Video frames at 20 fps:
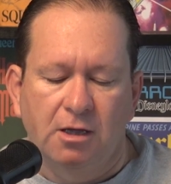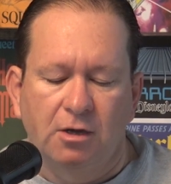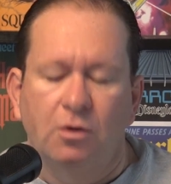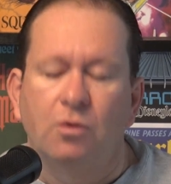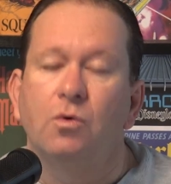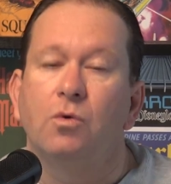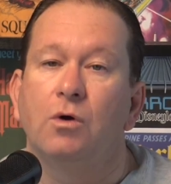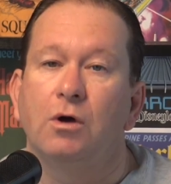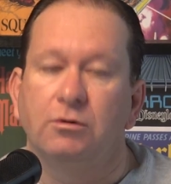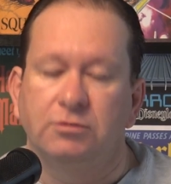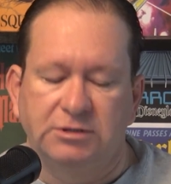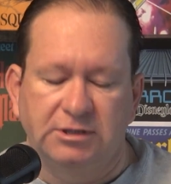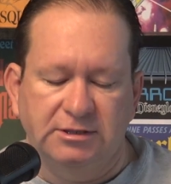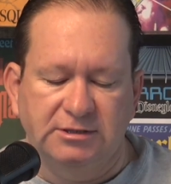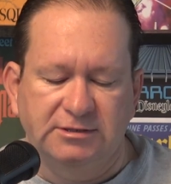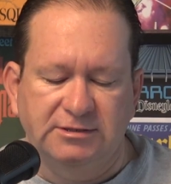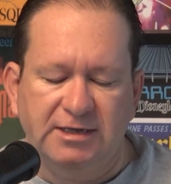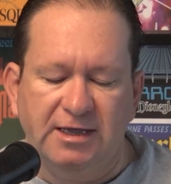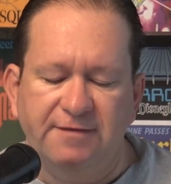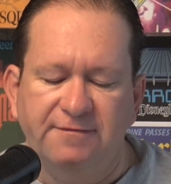quote,
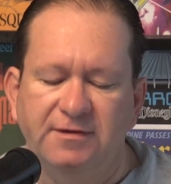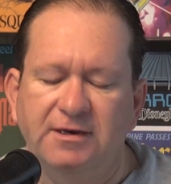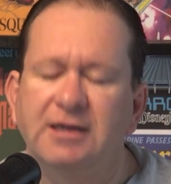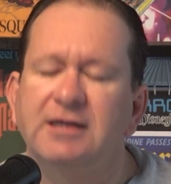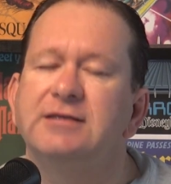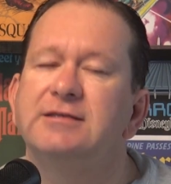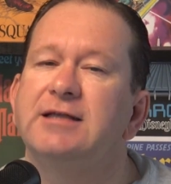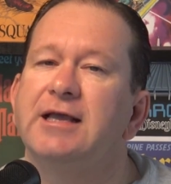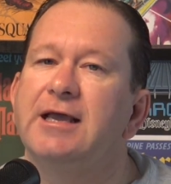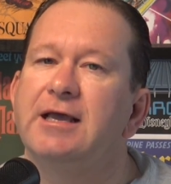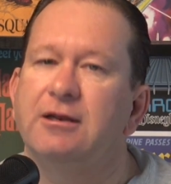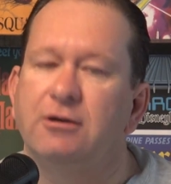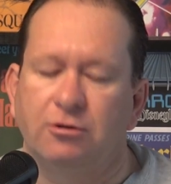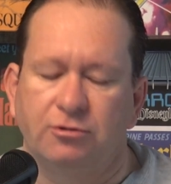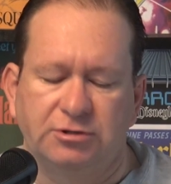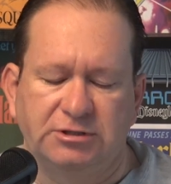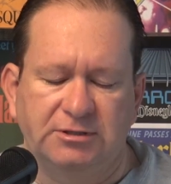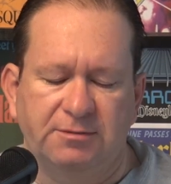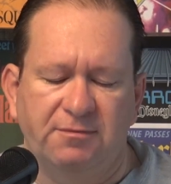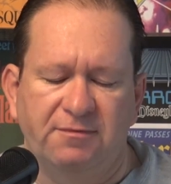"David and Dan
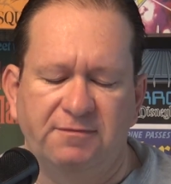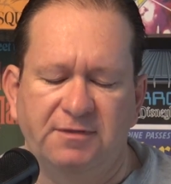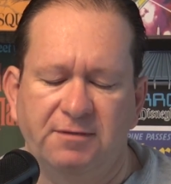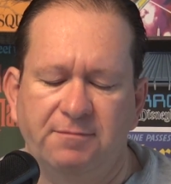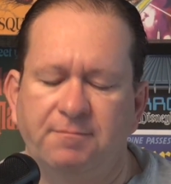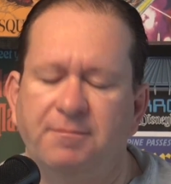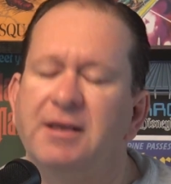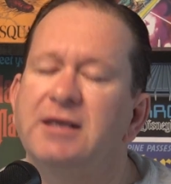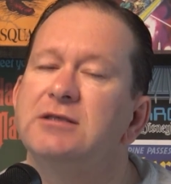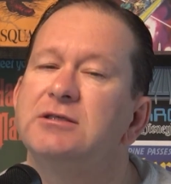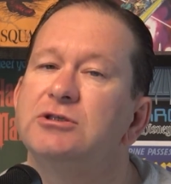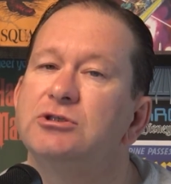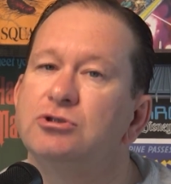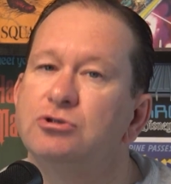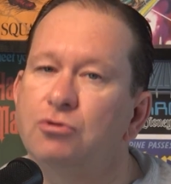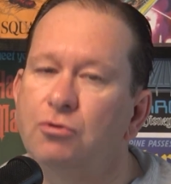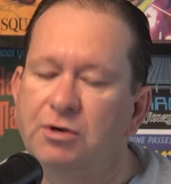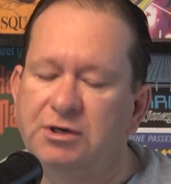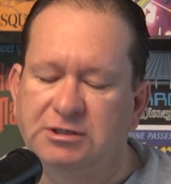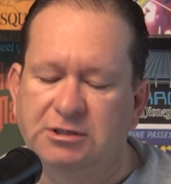are some of the best
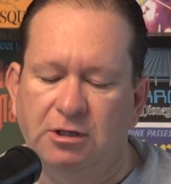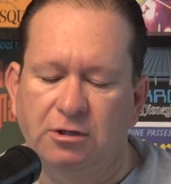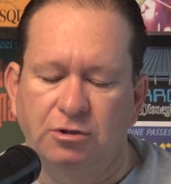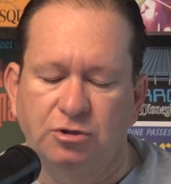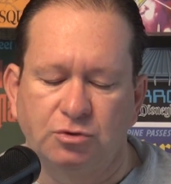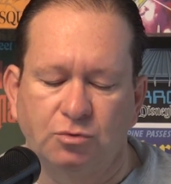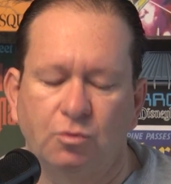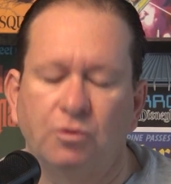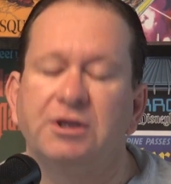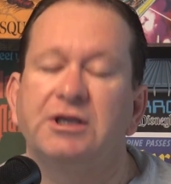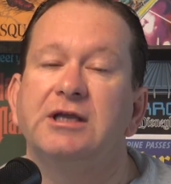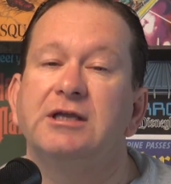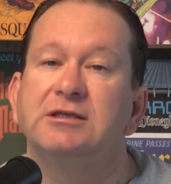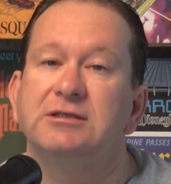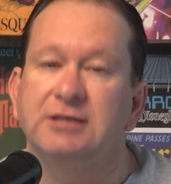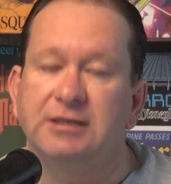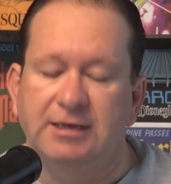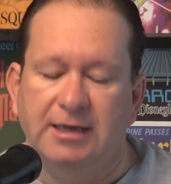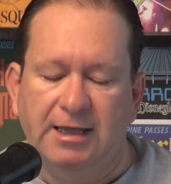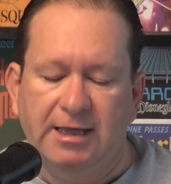storytellers working
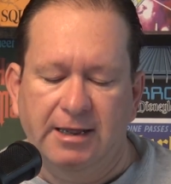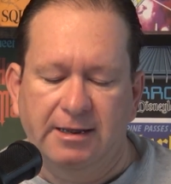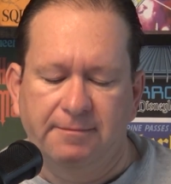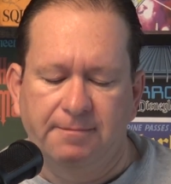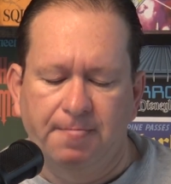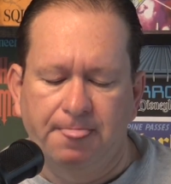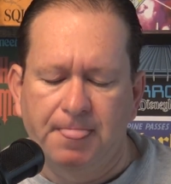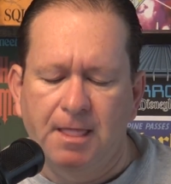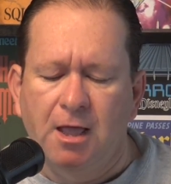today.